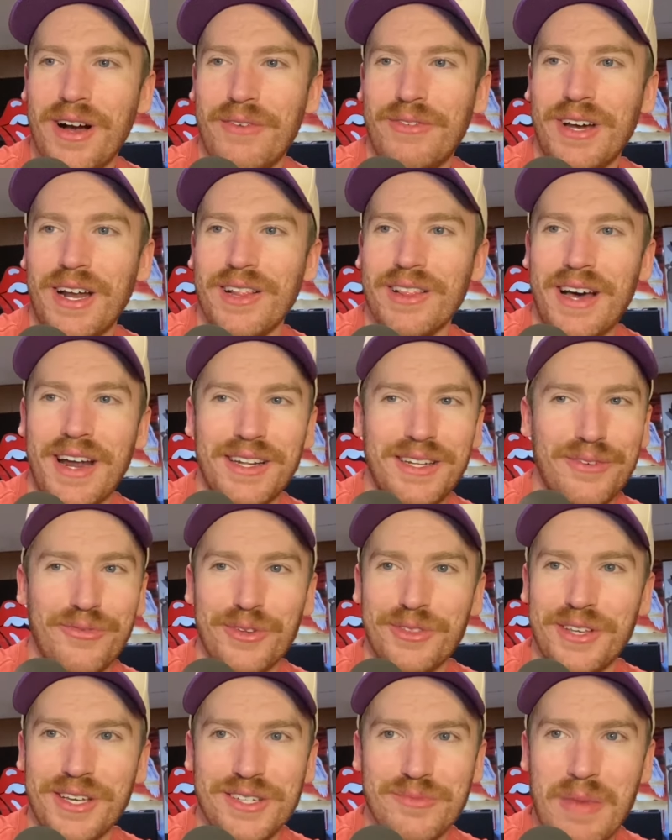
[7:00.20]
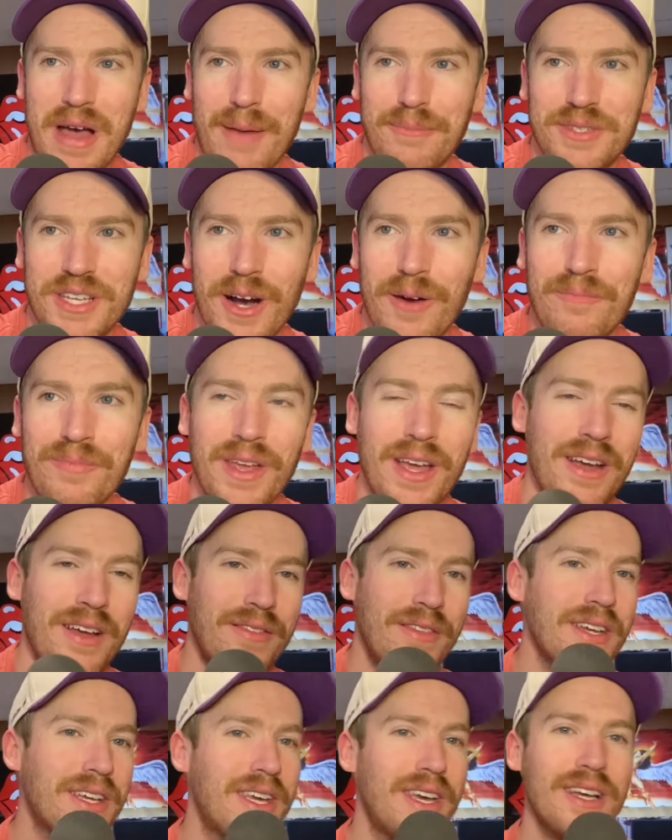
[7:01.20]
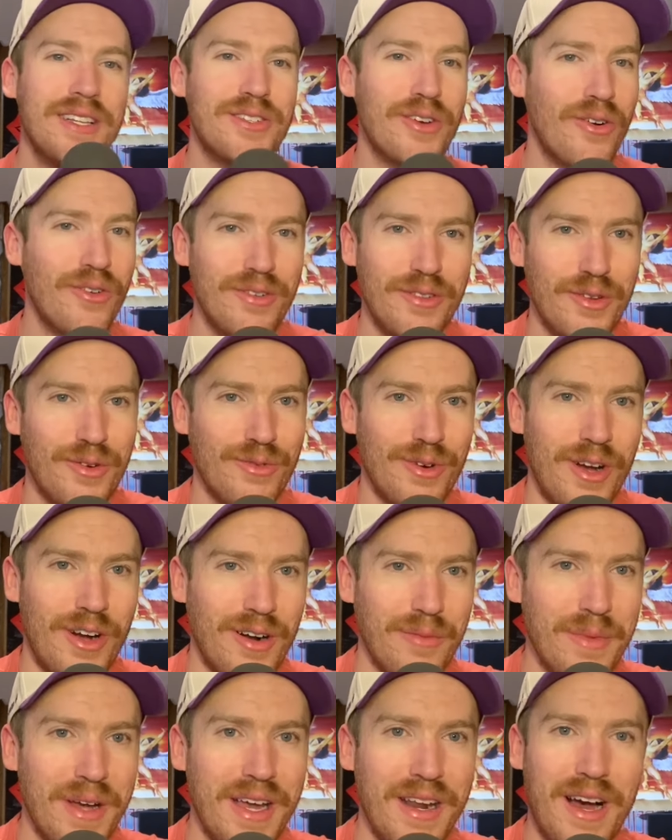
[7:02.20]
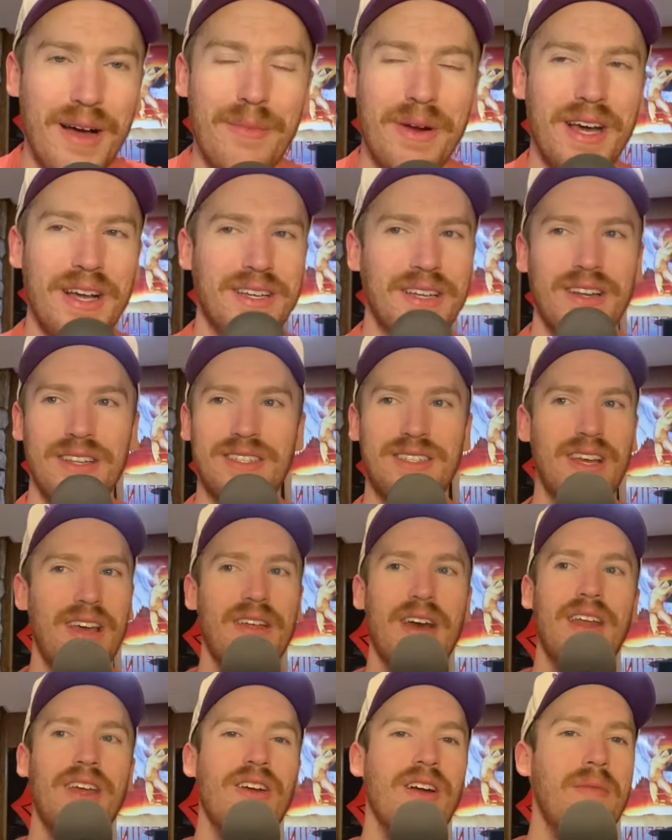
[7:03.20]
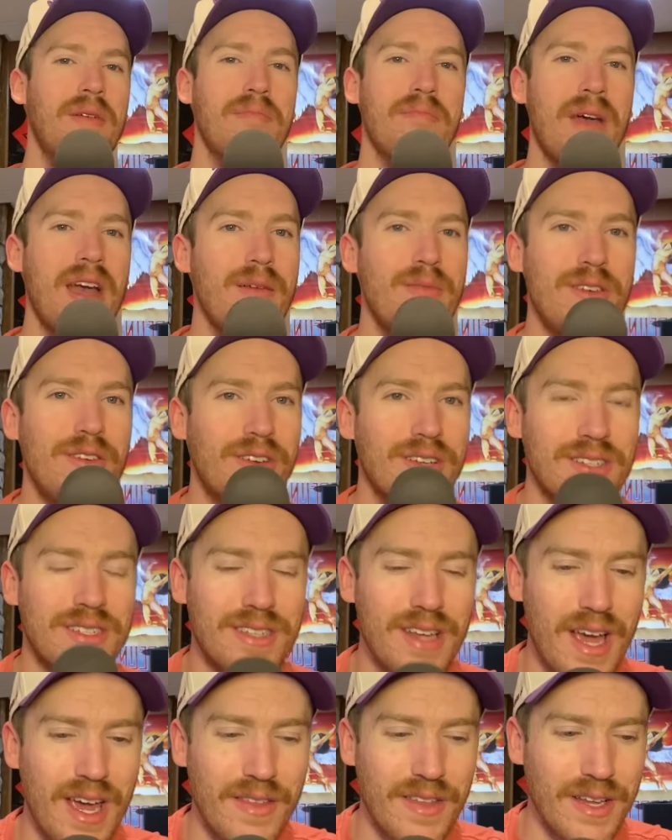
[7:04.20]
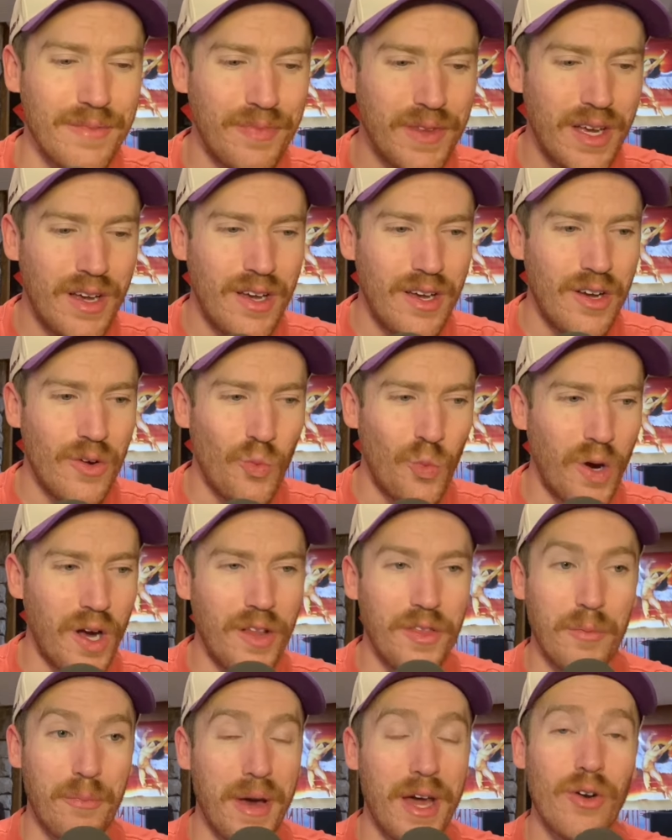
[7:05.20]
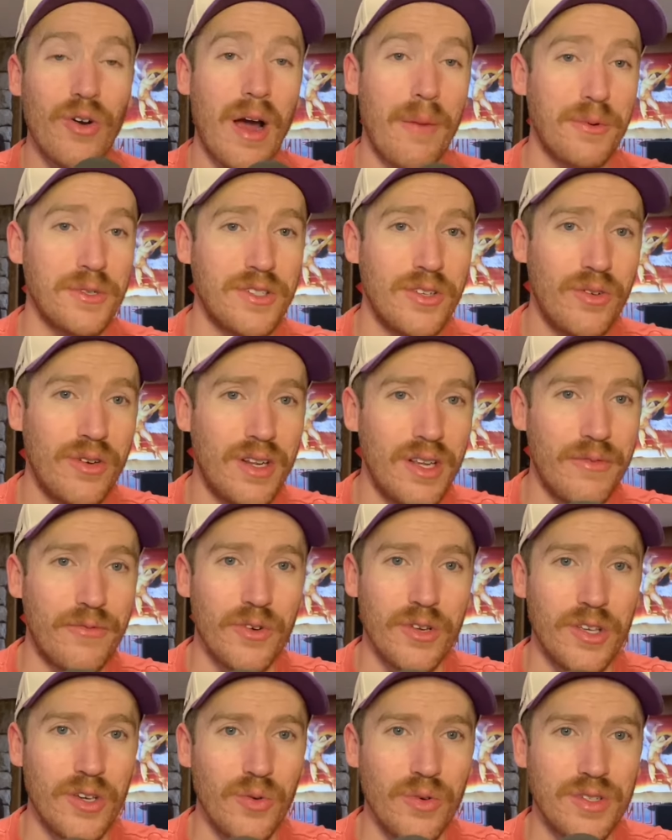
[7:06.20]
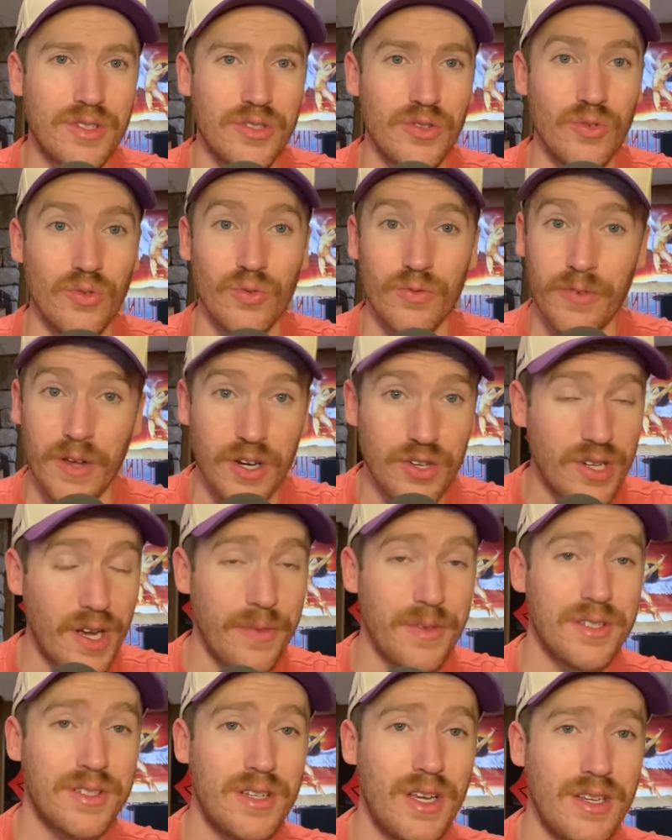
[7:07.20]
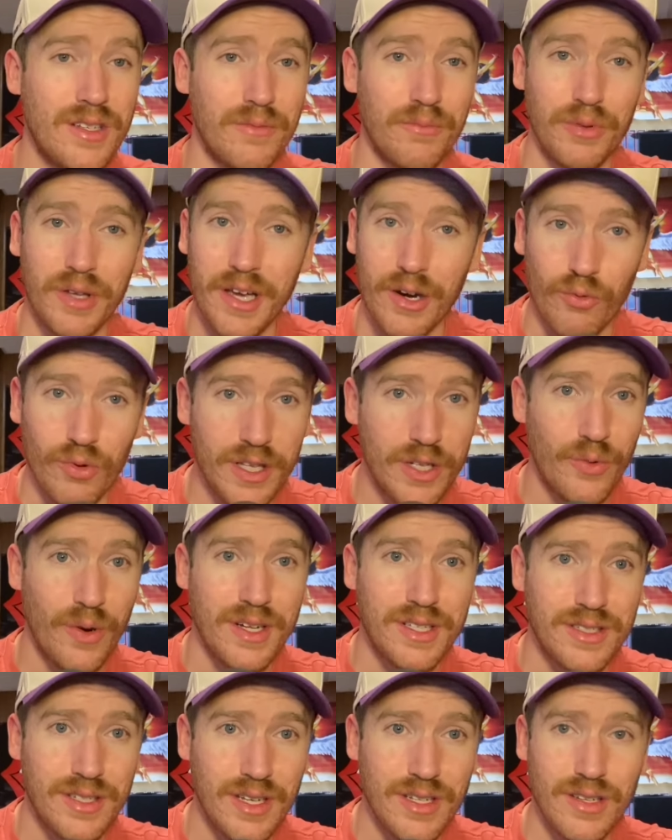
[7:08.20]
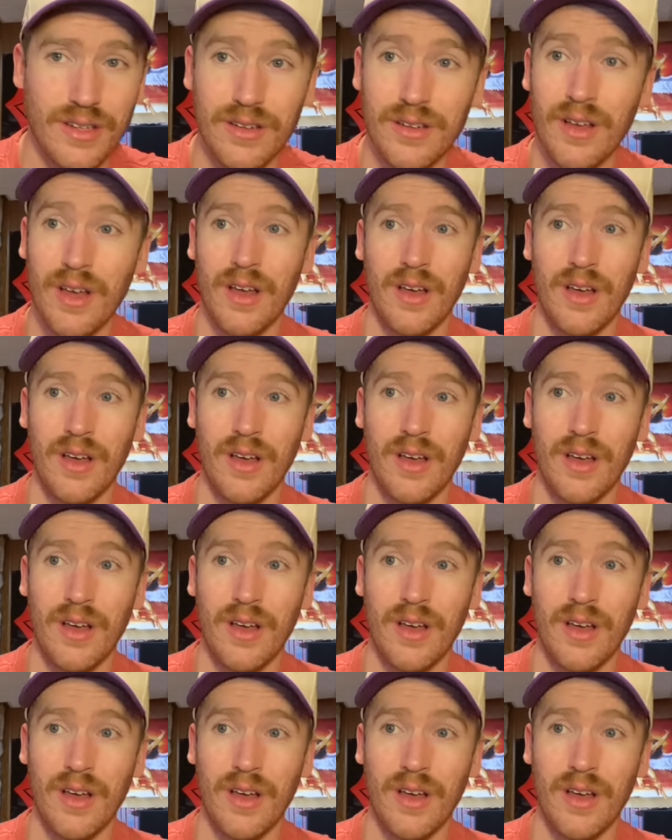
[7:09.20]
I've got a lot of different things mapped out. The kids aren't in the wrong, man. I'm not going to say that here. I mean, maybe you can say that, well, the better opportunity for you is to finish out the season, play a really great season,